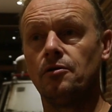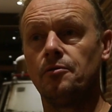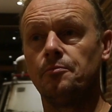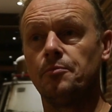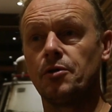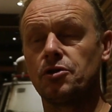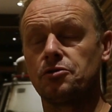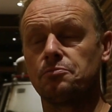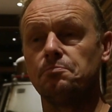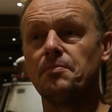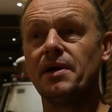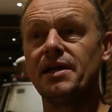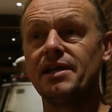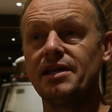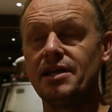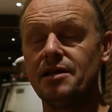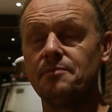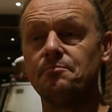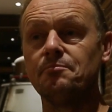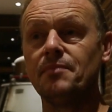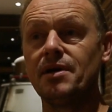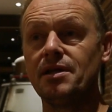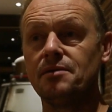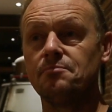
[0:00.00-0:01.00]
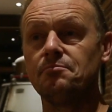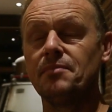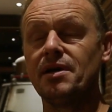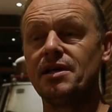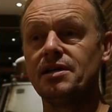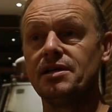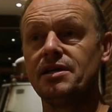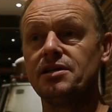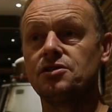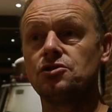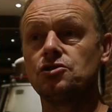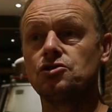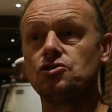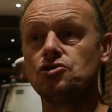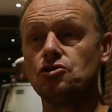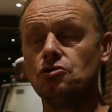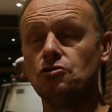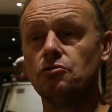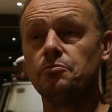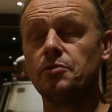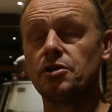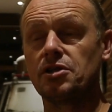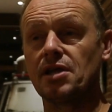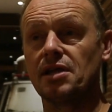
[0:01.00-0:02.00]
but mainly
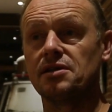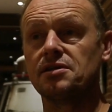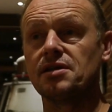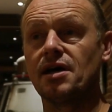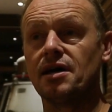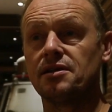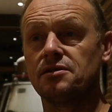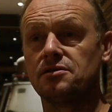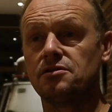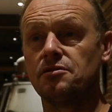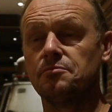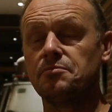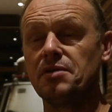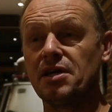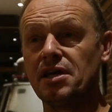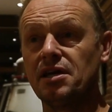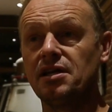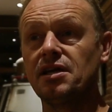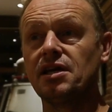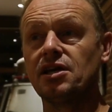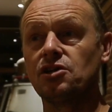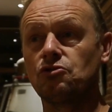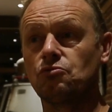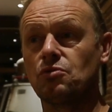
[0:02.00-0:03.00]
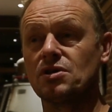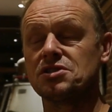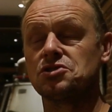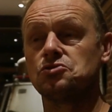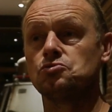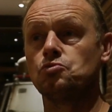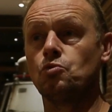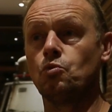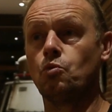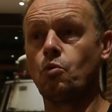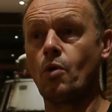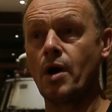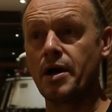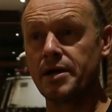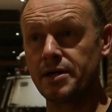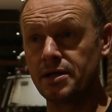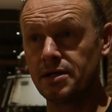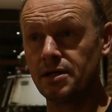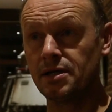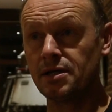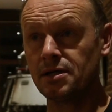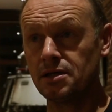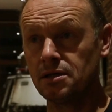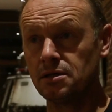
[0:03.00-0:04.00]
2. But at the beginning it was
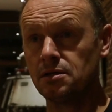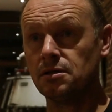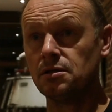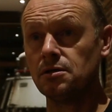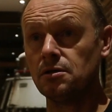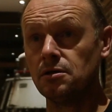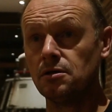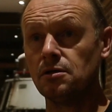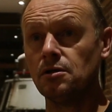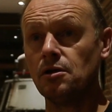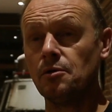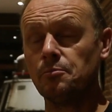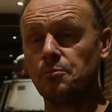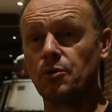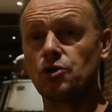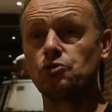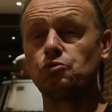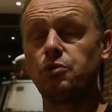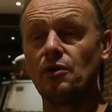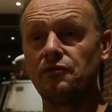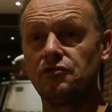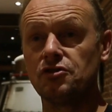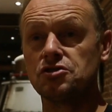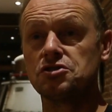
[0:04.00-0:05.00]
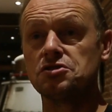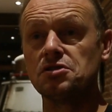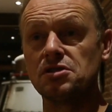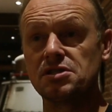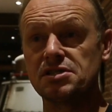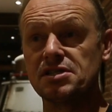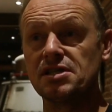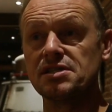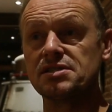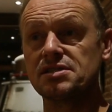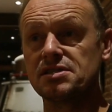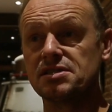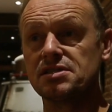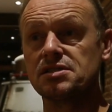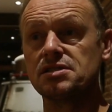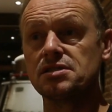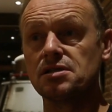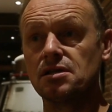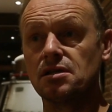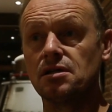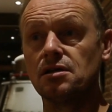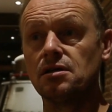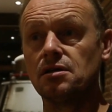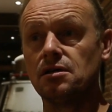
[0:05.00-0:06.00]
1. But with the
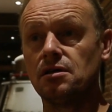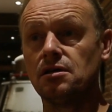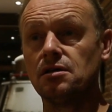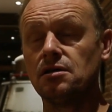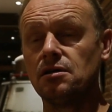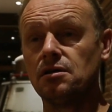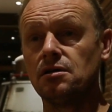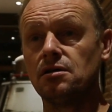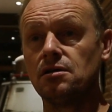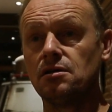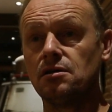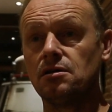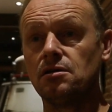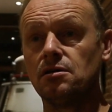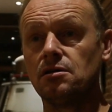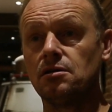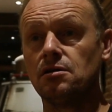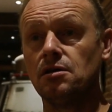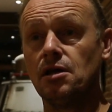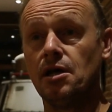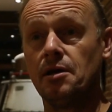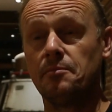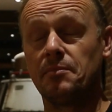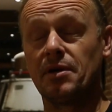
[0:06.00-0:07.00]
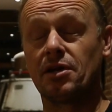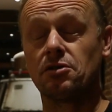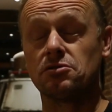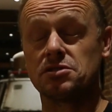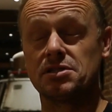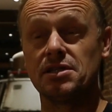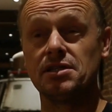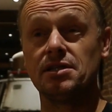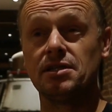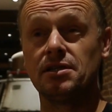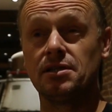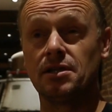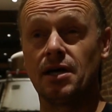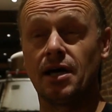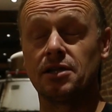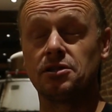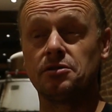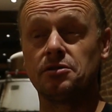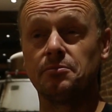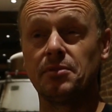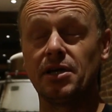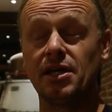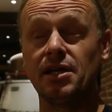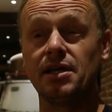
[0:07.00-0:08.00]
success, because at
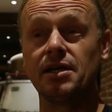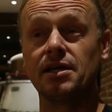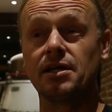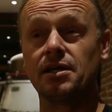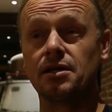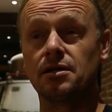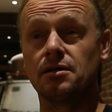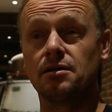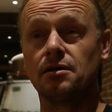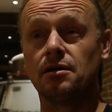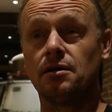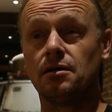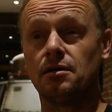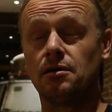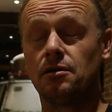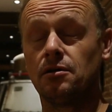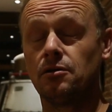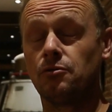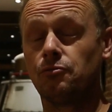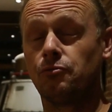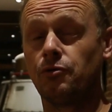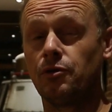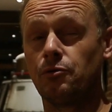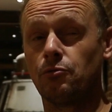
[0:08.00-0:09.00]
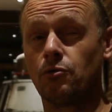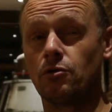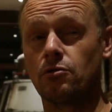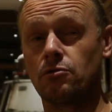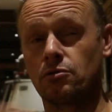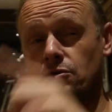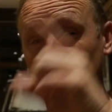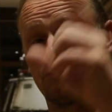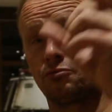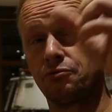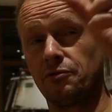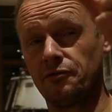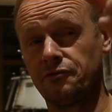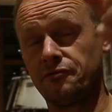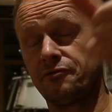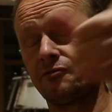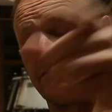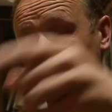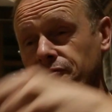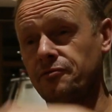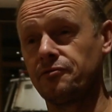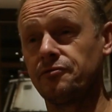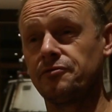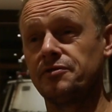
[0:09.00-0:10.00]
the beginning we worked with
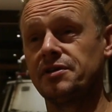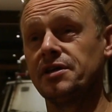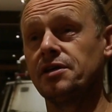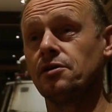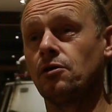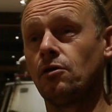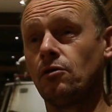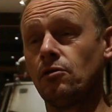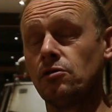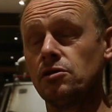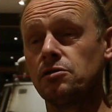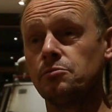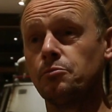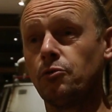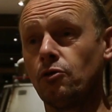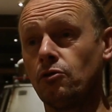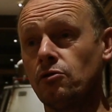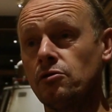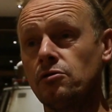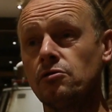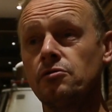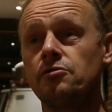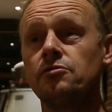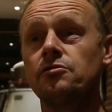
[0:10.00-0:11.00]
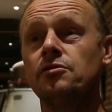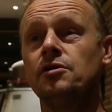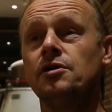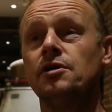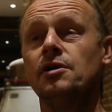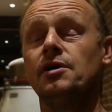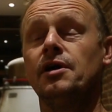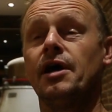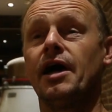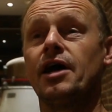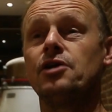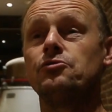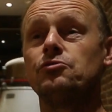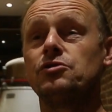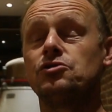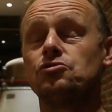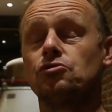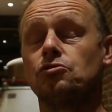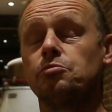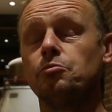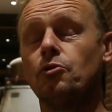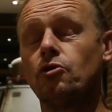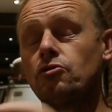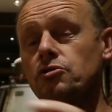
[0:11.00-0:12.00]
the oil boiler, and we
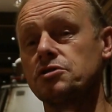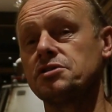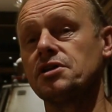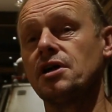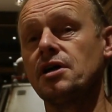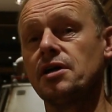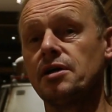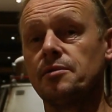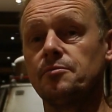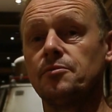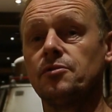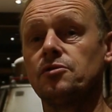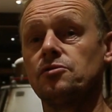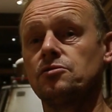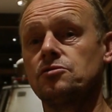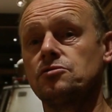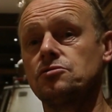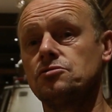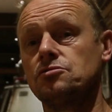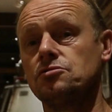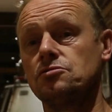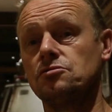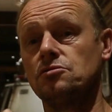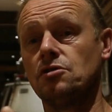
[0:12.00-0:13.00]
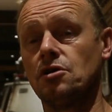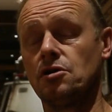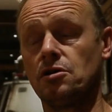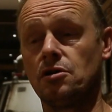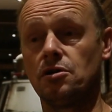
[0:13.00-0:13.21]
took more time to